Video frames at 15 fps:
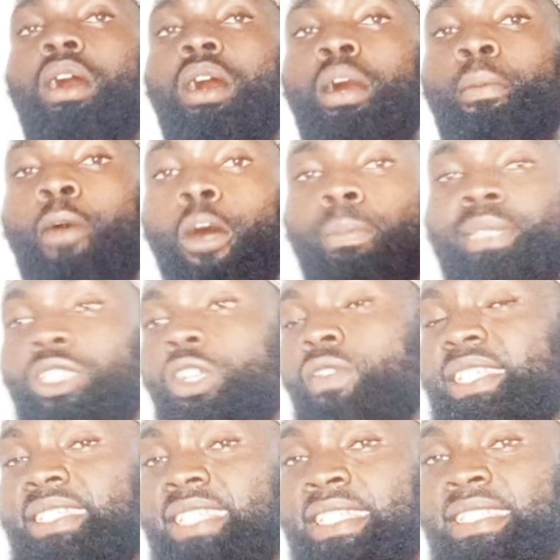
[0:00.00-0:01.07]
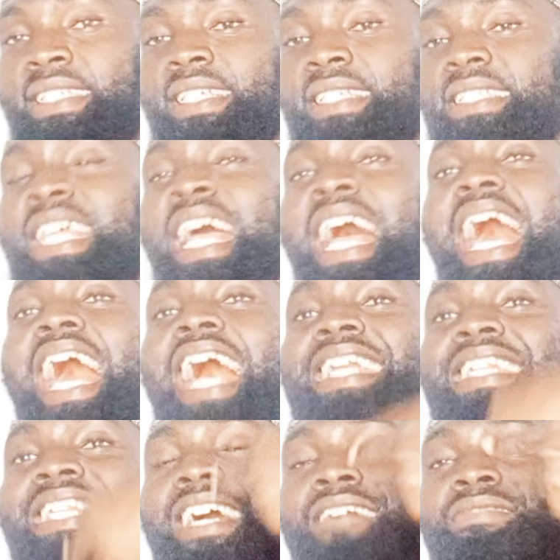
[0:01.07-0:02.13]
object of the sentence
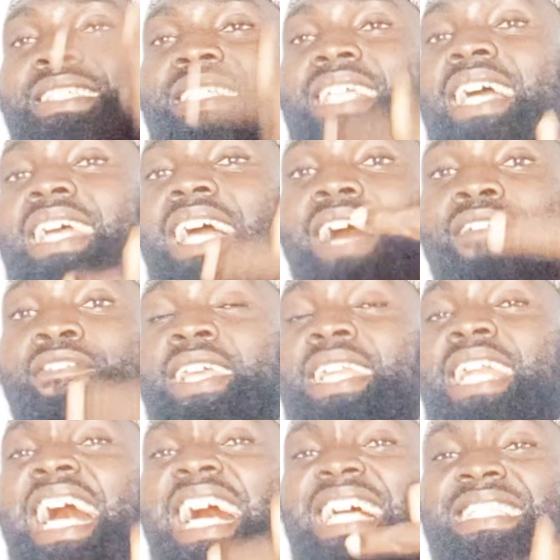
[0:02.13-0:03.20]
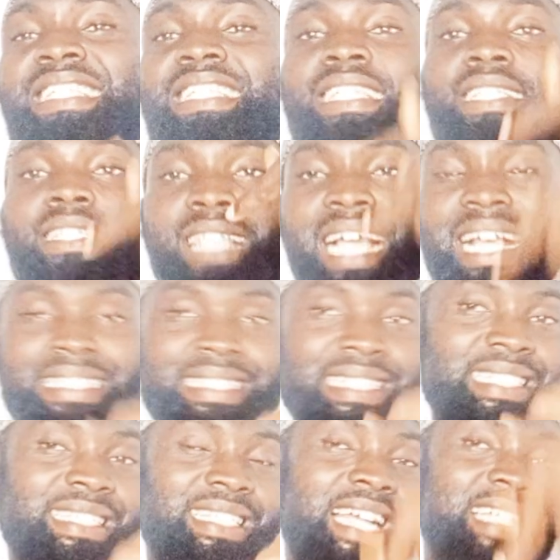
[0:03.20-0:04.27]
are now serving as the
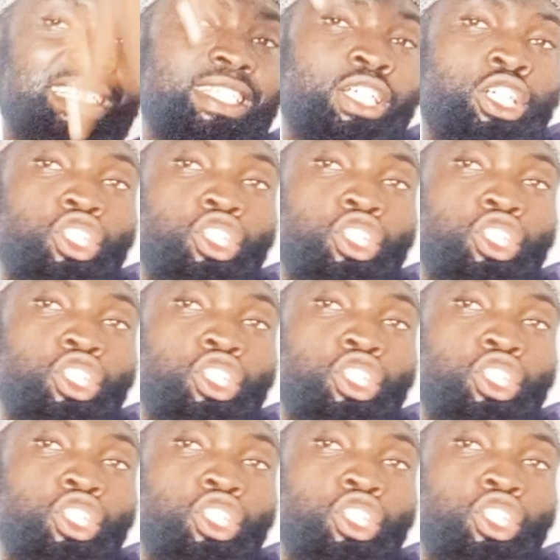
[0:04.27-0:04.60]
assistant